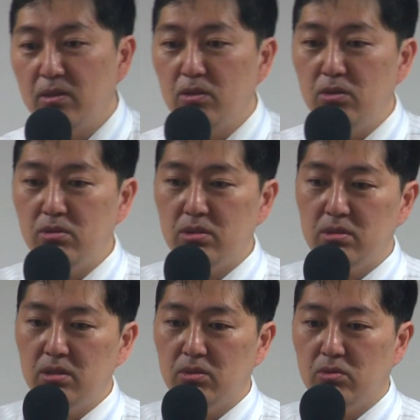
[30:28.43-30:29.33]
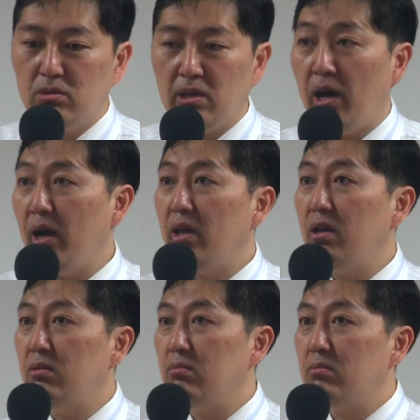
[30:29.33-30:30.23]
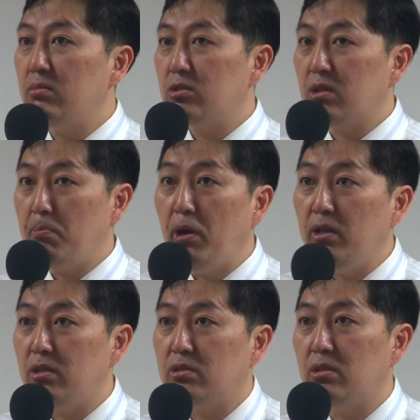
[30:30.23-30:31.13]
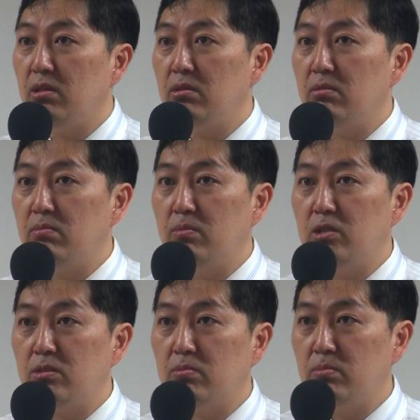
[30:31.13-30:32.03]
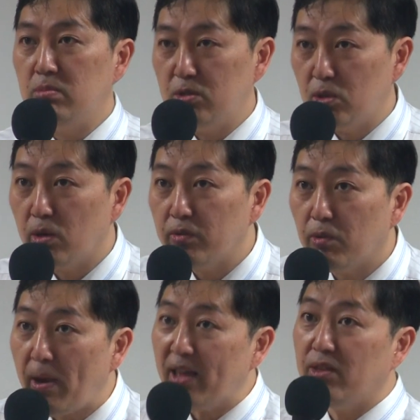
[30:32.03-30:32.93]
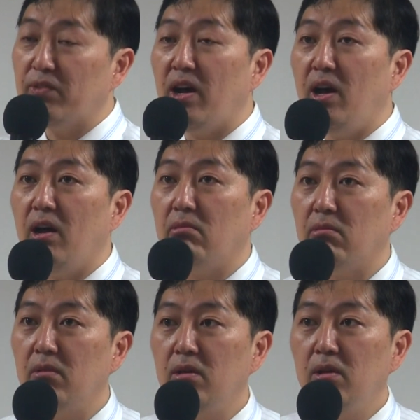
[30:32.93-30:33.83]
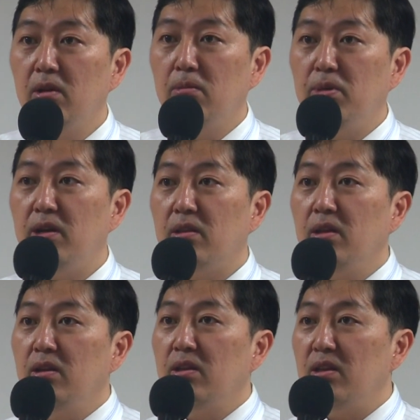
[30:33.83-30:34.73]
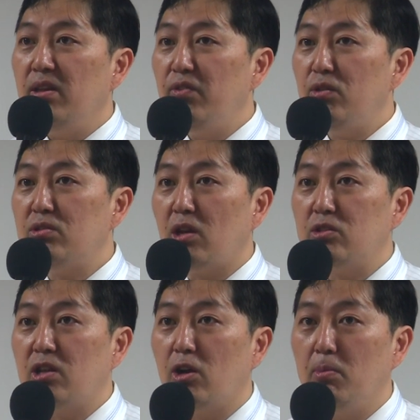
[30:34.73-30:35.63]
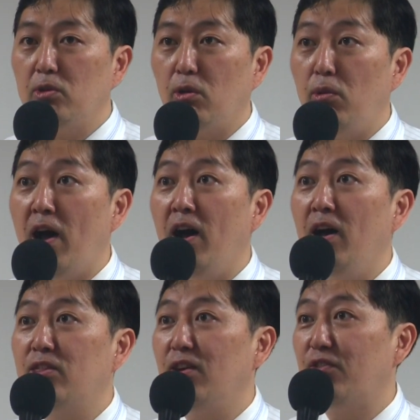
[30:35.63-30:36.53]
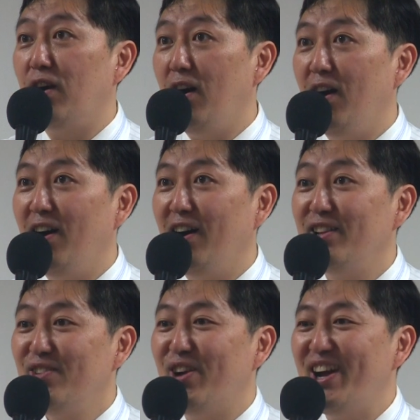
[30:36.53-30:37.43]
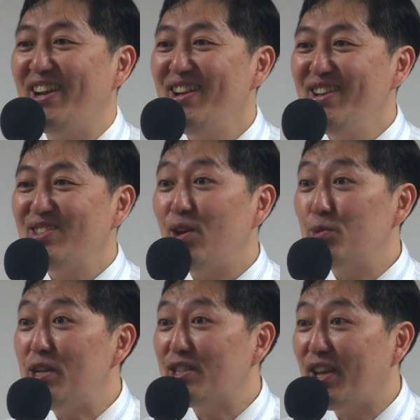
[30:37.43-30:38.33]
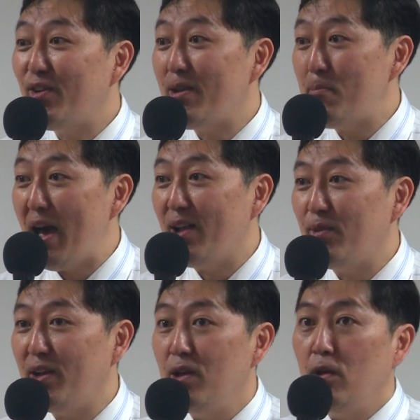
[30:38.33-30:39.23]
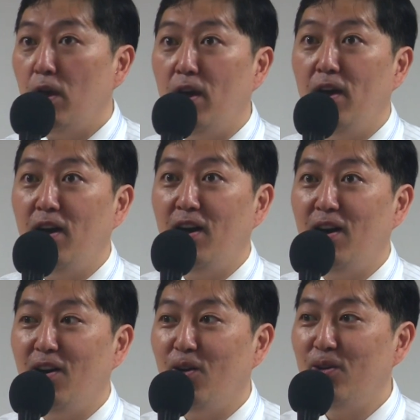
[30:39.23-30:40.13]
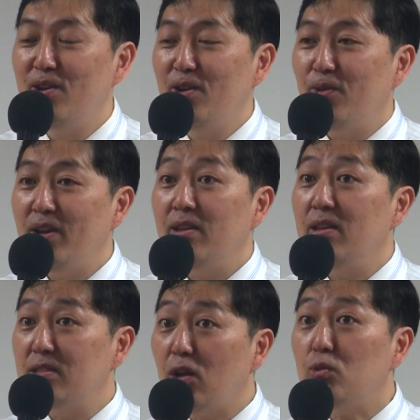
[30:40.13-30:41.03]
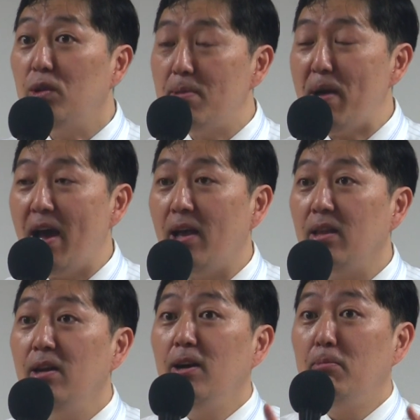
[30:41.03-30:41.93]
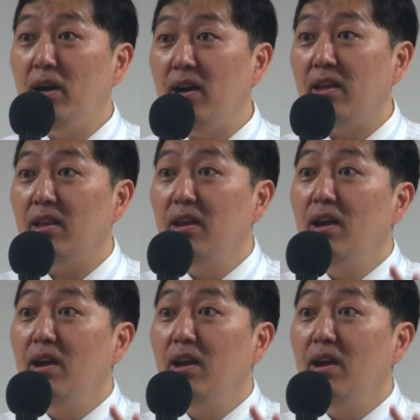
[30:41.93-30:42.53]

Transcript: You just need to die and just get punished and just deserve the wrath of God. But even though it sounds terrible, the wrath of God, right? It sounds really scary and bad, right? Hell, right? It sounds really bad, but